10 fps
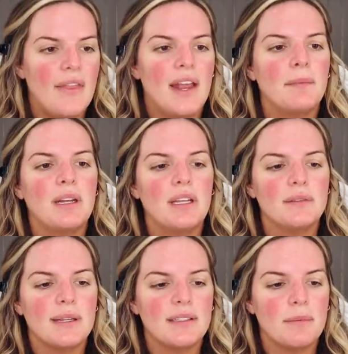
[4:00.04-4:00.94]
And then I'm going to use
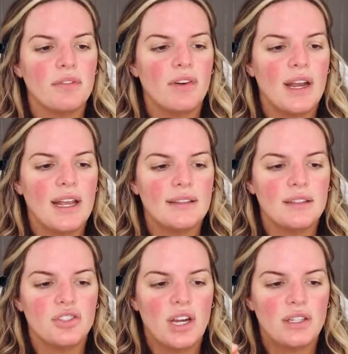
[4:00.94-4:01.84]
my Summer
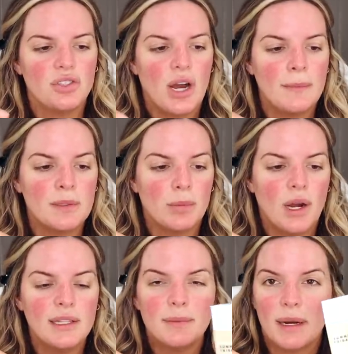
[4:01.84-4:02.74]
Fridays Shade Drops
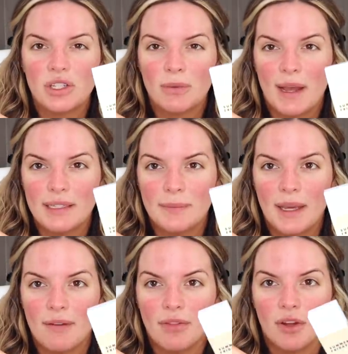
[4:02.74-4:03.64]
Broad Spectrum
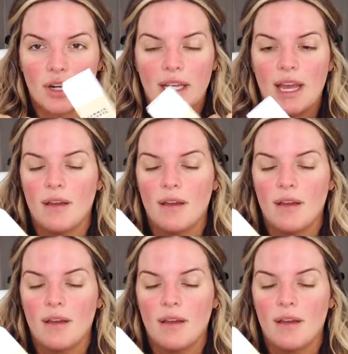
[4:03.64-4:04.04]
SPF 30.